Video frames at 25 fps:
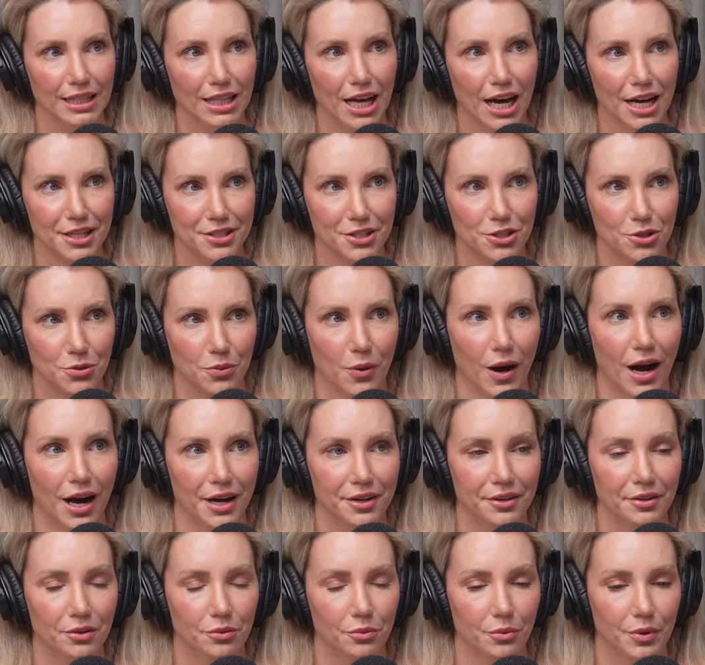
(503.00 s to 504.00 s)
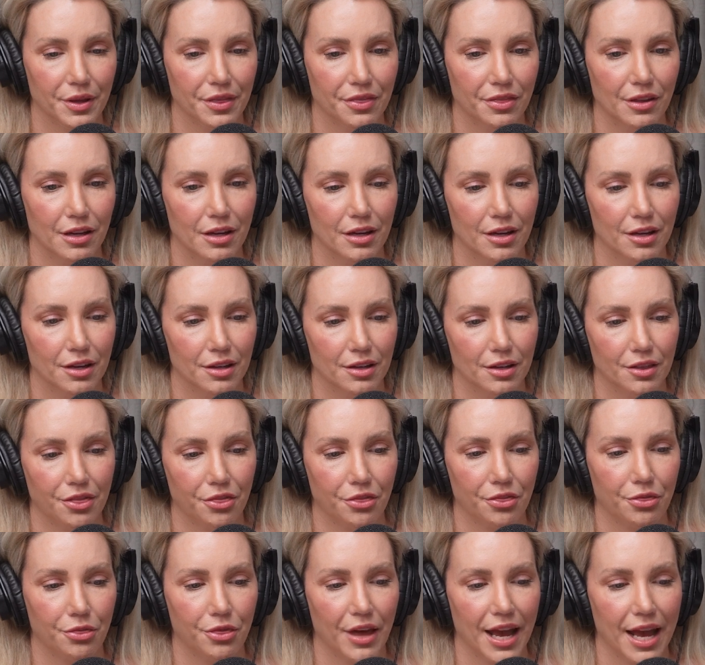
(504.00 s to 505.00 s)
last one with the
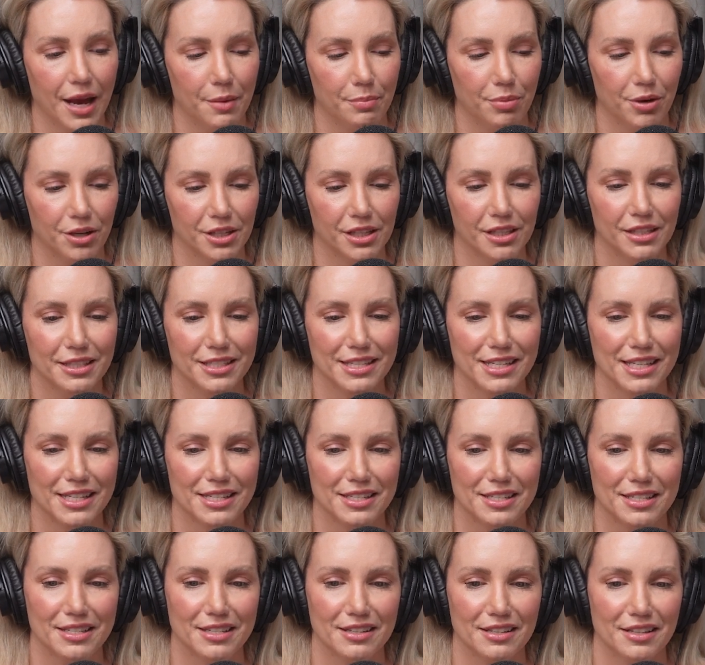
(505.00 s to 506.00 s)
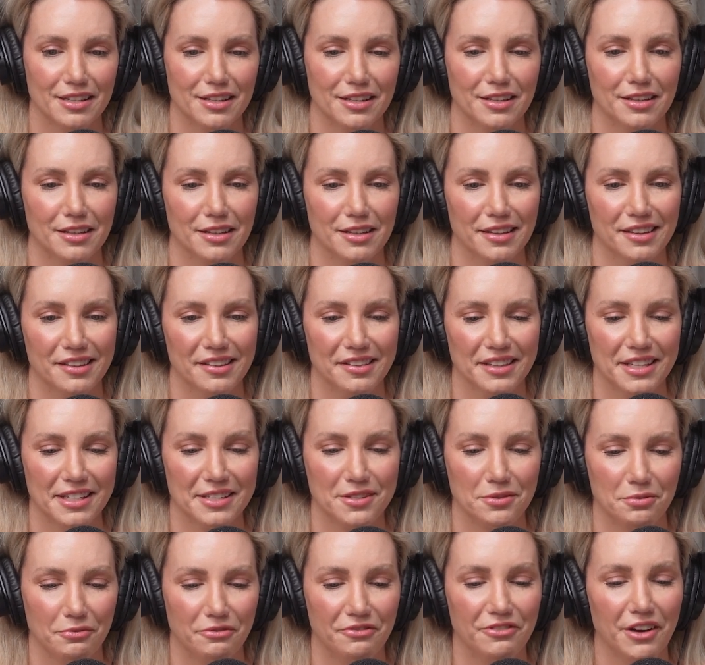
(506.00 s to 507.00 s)
hair products is
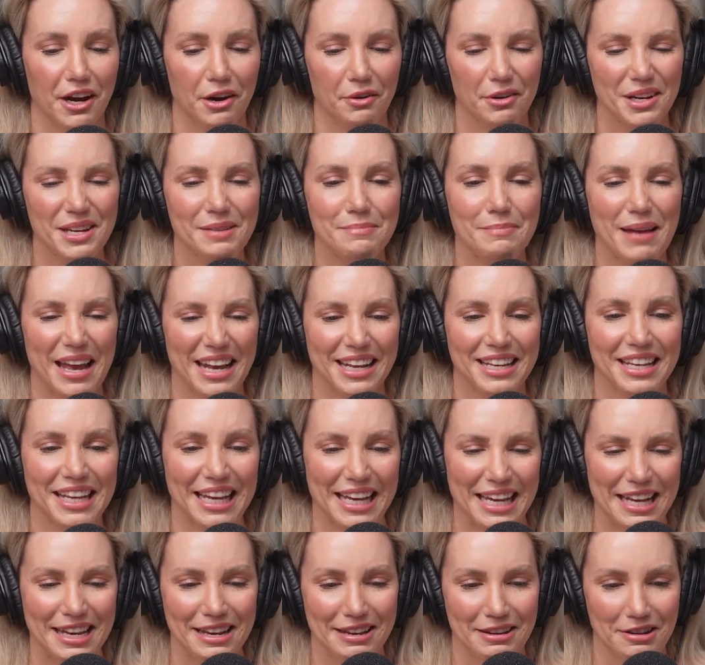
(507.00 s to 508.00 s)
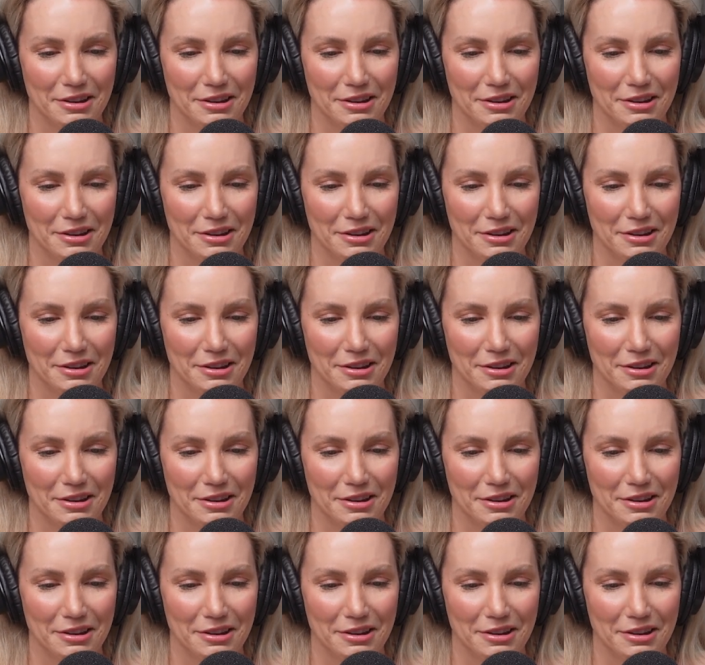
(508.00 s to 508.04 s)
this very manky.